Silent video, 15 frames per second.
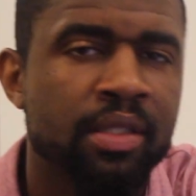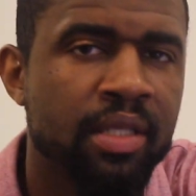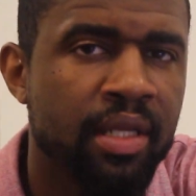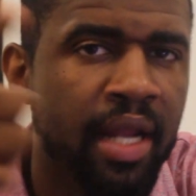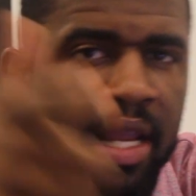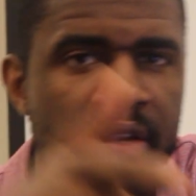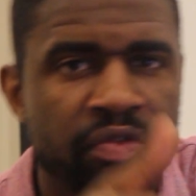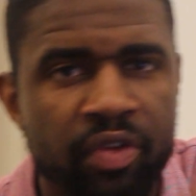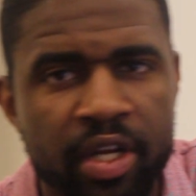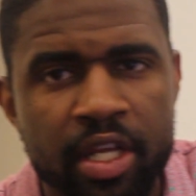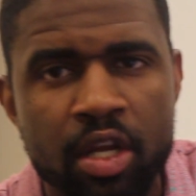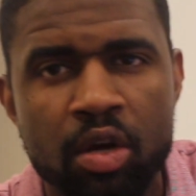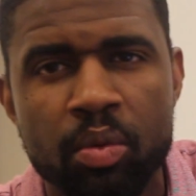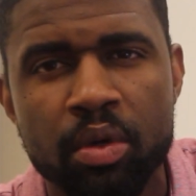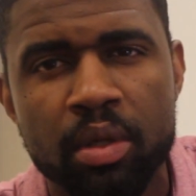today's
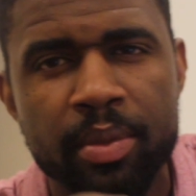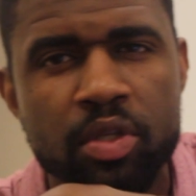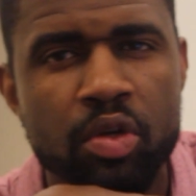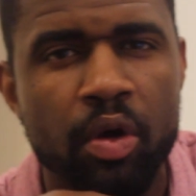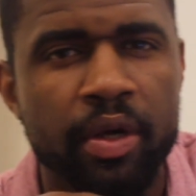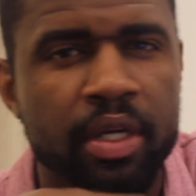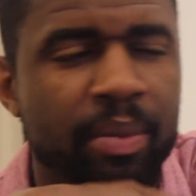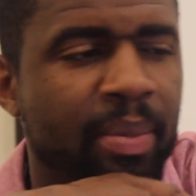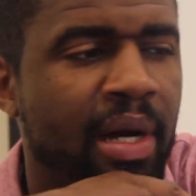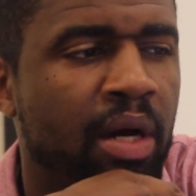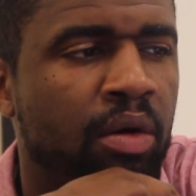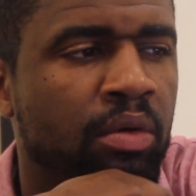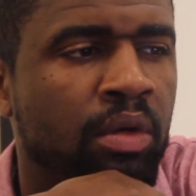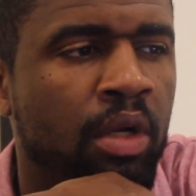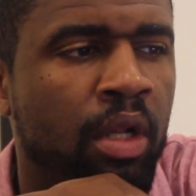video, we're going to be talking
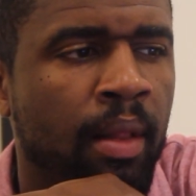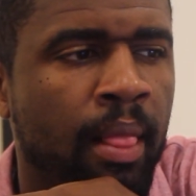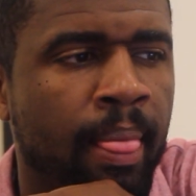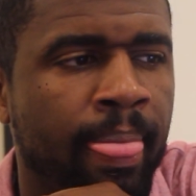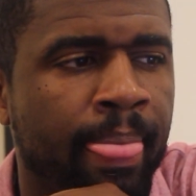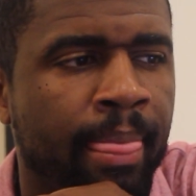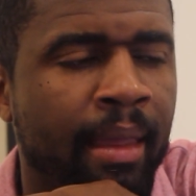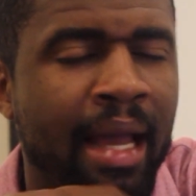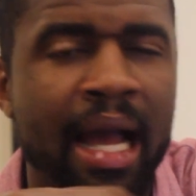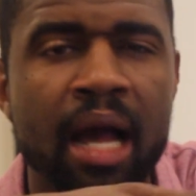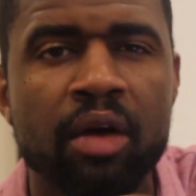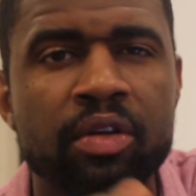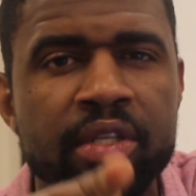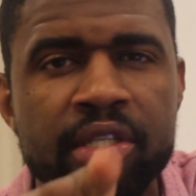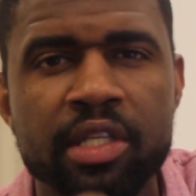about
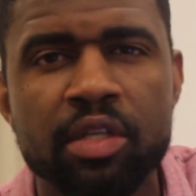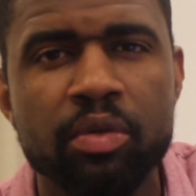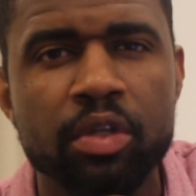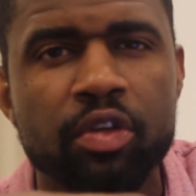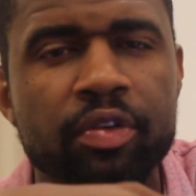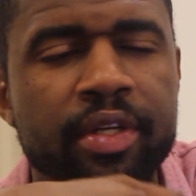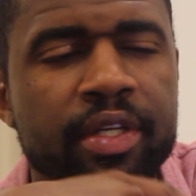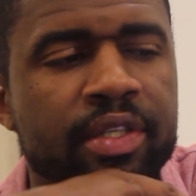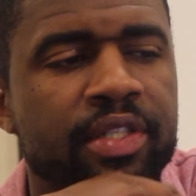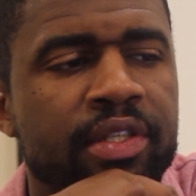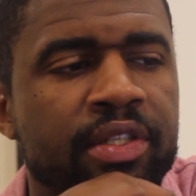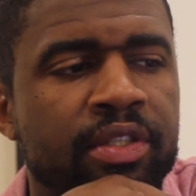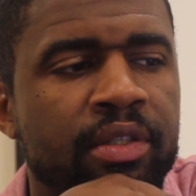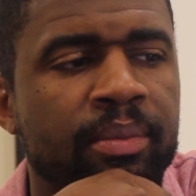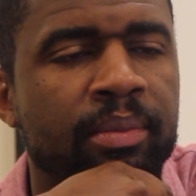how to deal with
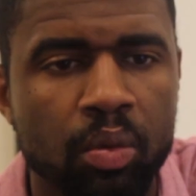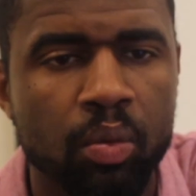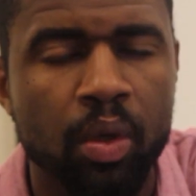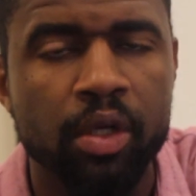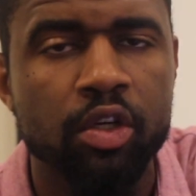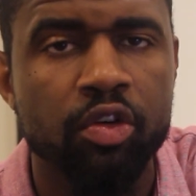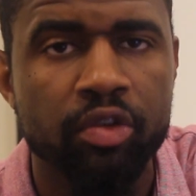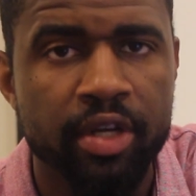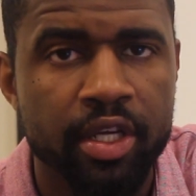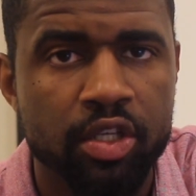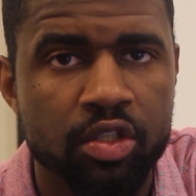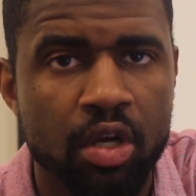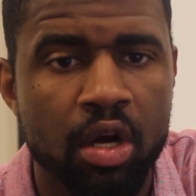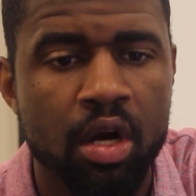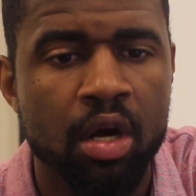criticism, what
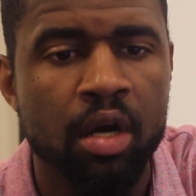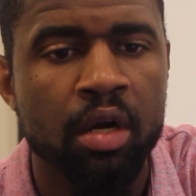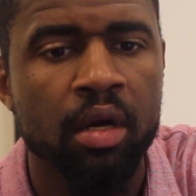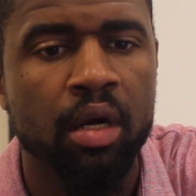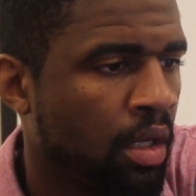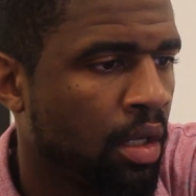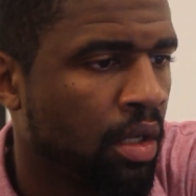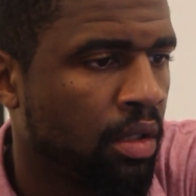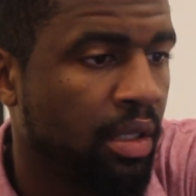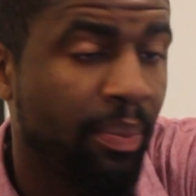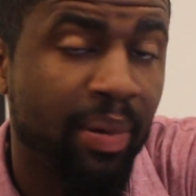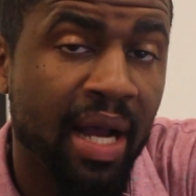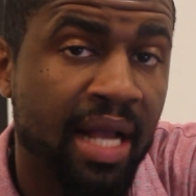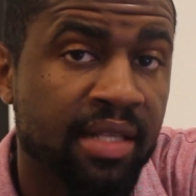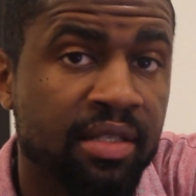critics are, the
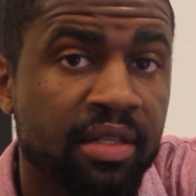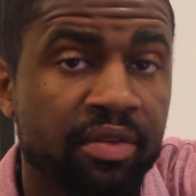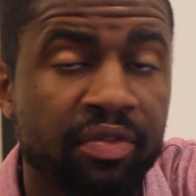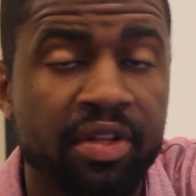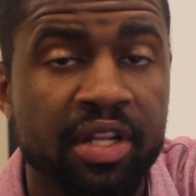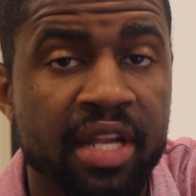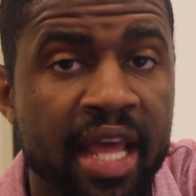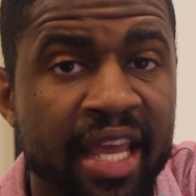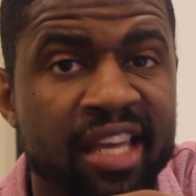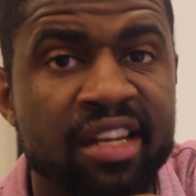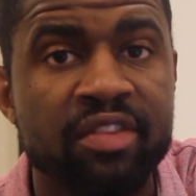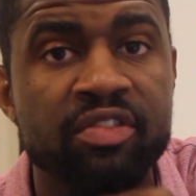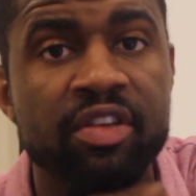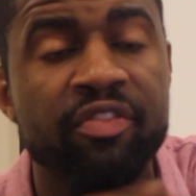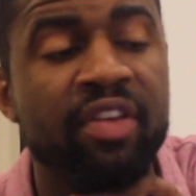positive and the
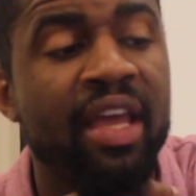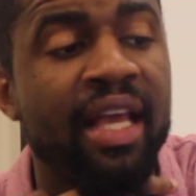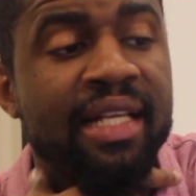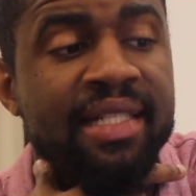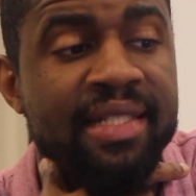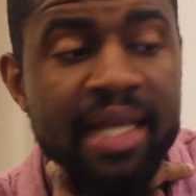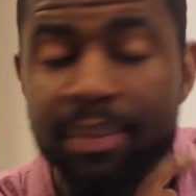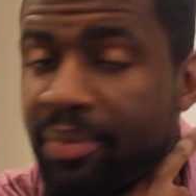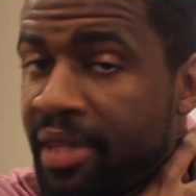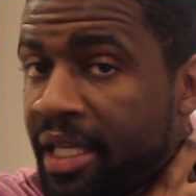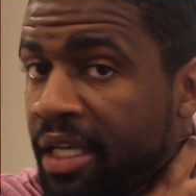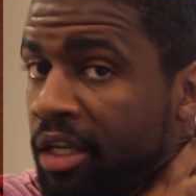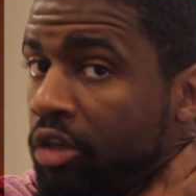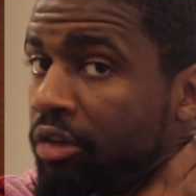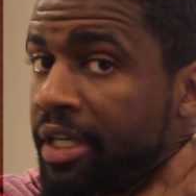negatives of
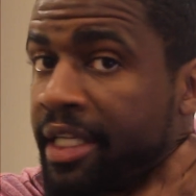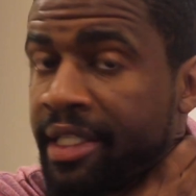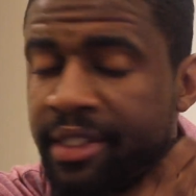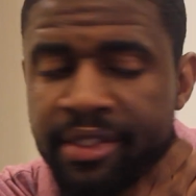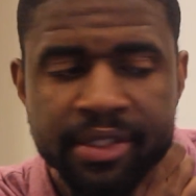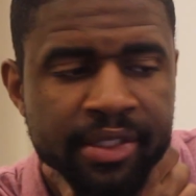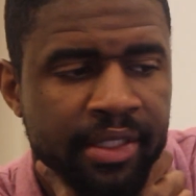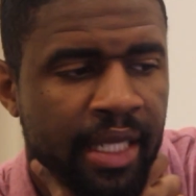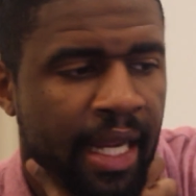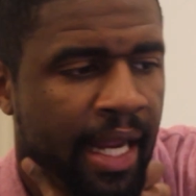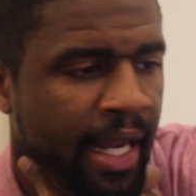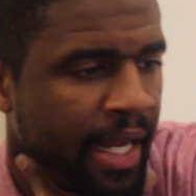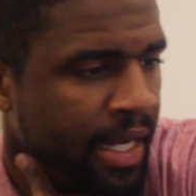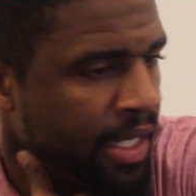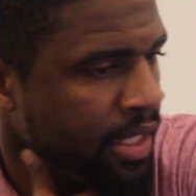accepting critics,
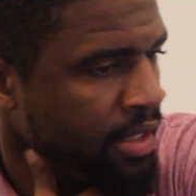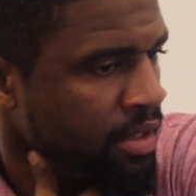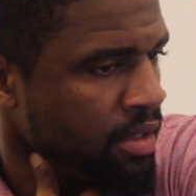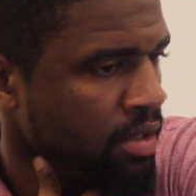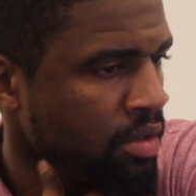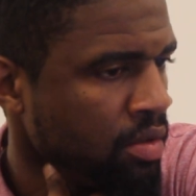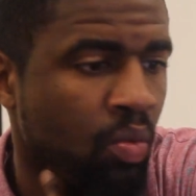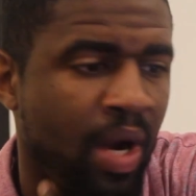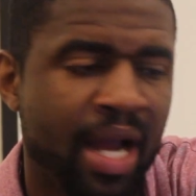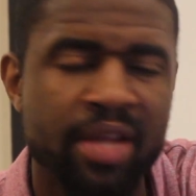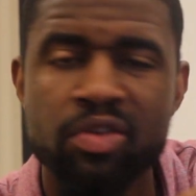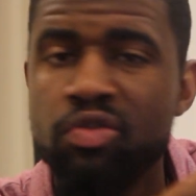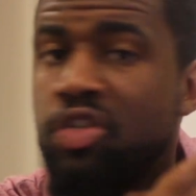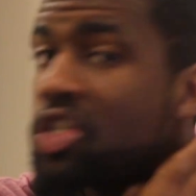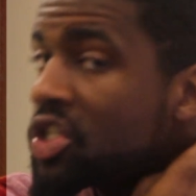and why
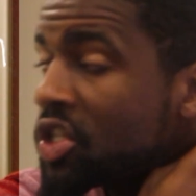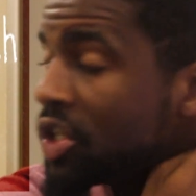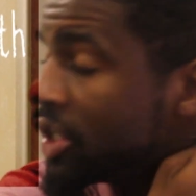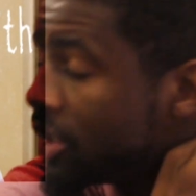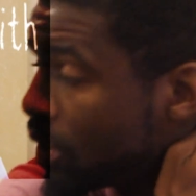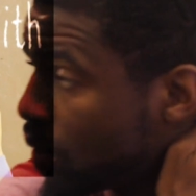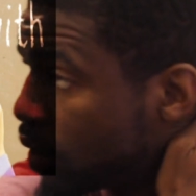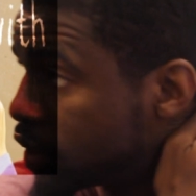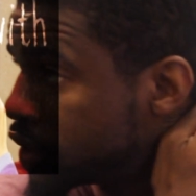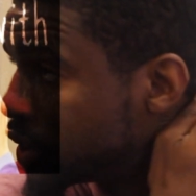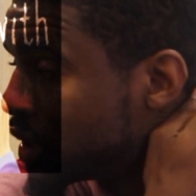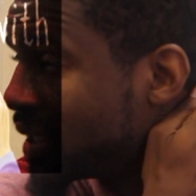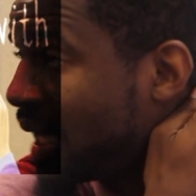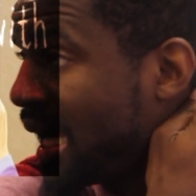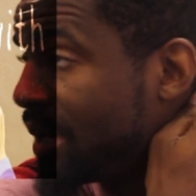you should or
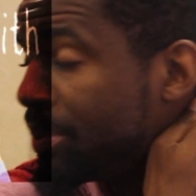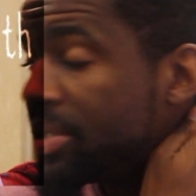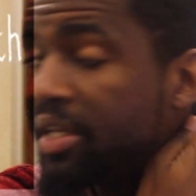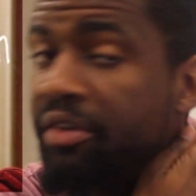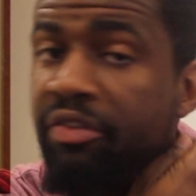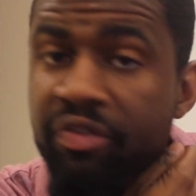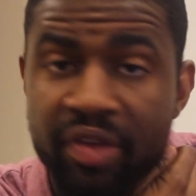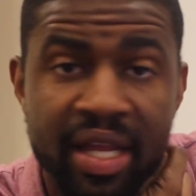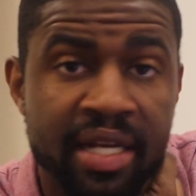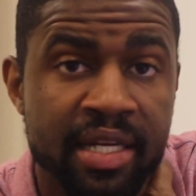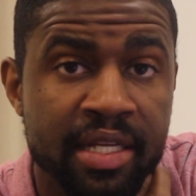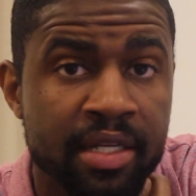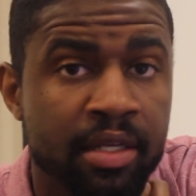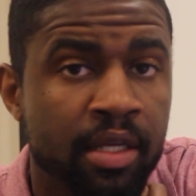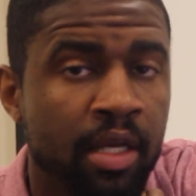should not be
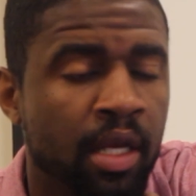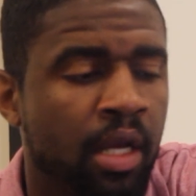offended